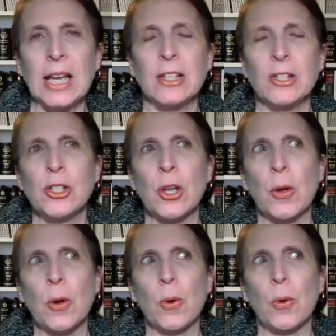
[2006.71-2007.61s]
Yes.
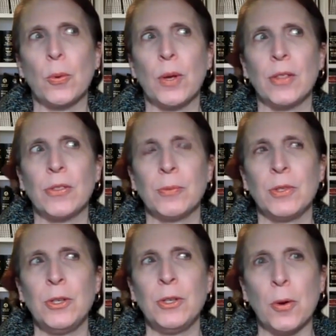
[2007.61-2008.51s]
So,
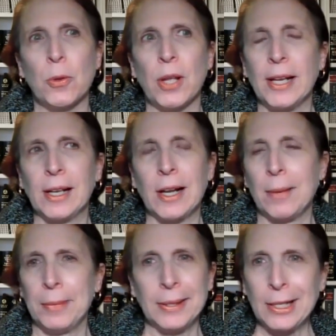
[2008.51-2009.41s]
like a
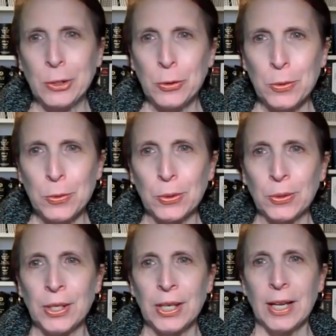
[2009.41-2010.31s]
company like
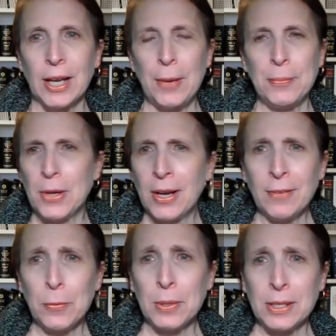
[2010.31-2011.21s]
Google, not
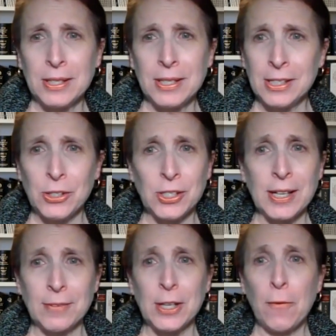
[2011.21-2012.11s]
everyone, it doesn't just
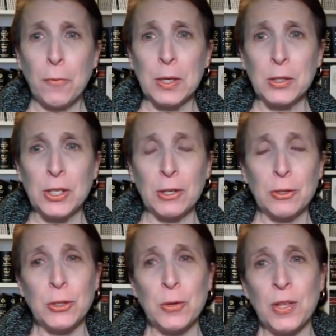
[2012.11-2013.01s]
have software engineers.
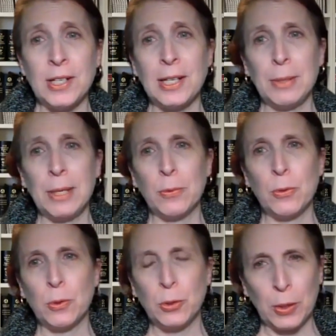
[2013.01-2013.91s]
They need people
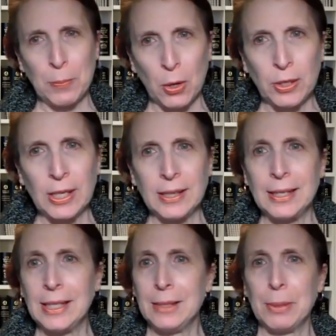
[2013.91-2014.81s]
who are doing marketing. They
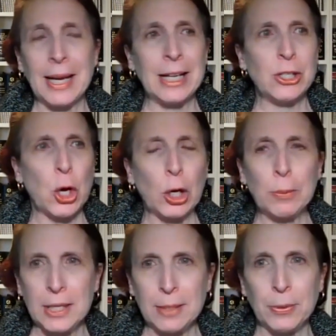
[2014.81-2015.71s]
need HR
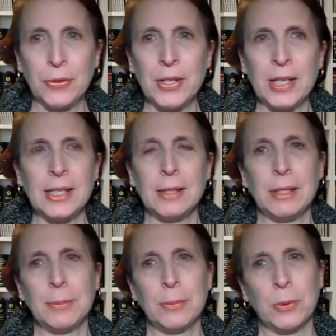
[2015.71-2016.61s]
people. They need
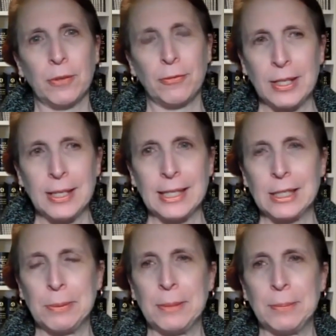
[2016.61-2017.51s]
people who are
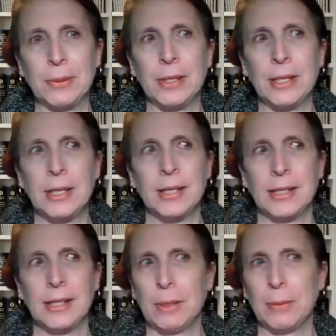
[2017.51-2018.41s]
finance people. They
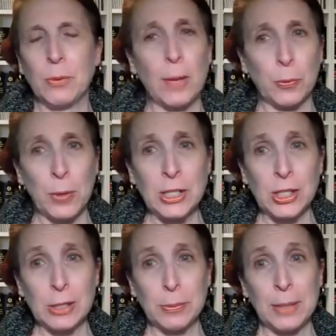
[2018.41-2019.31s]
need people who are
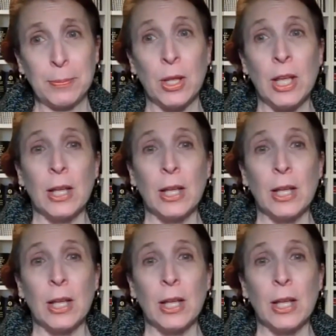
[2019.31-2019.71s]
operations people.